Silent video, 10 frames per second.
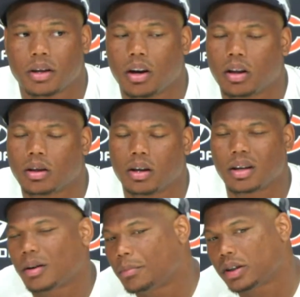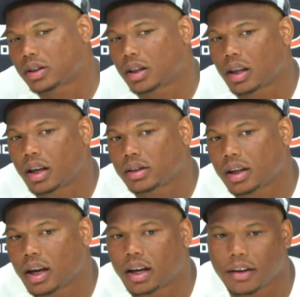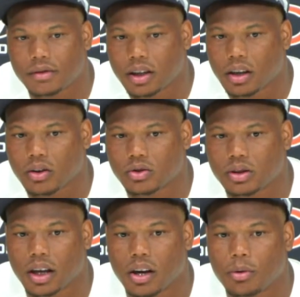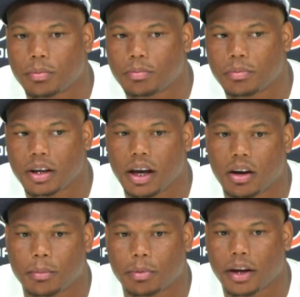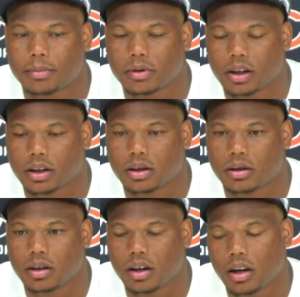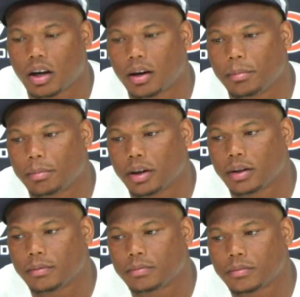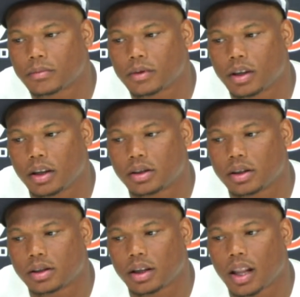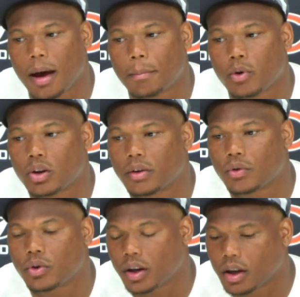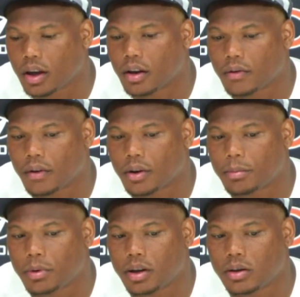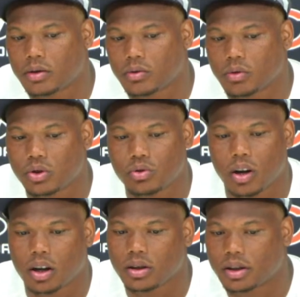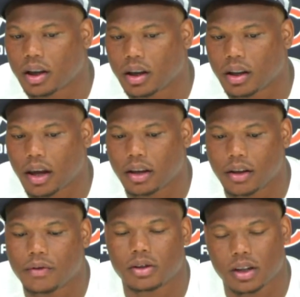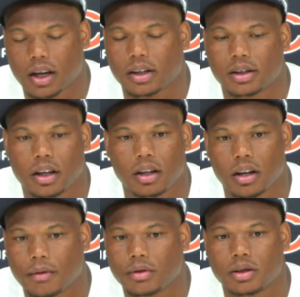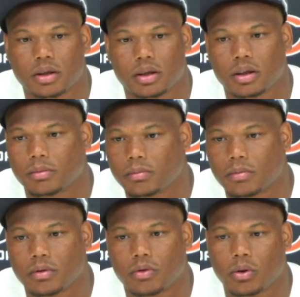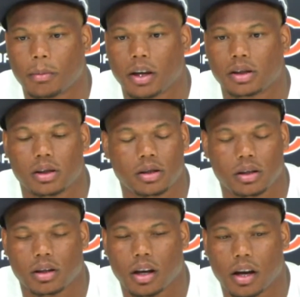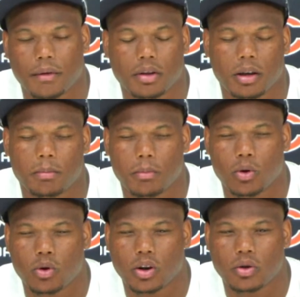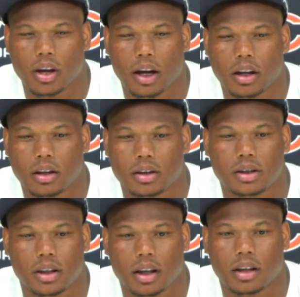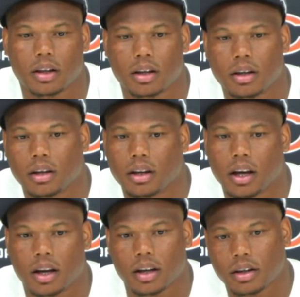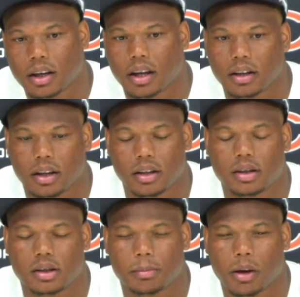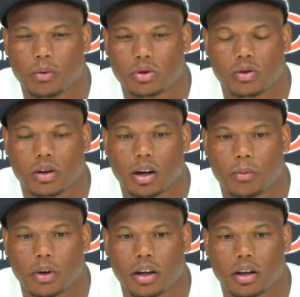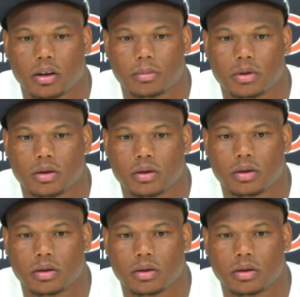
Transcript: a bunch of things that kind of give tails to help me out in pass protection. But it's a lot more difficult in the NFL. But once you understand, like, defense, like I said, and coverages and formations and everything more, you kind of understand and kind of can anticipate what's going to come when it comes.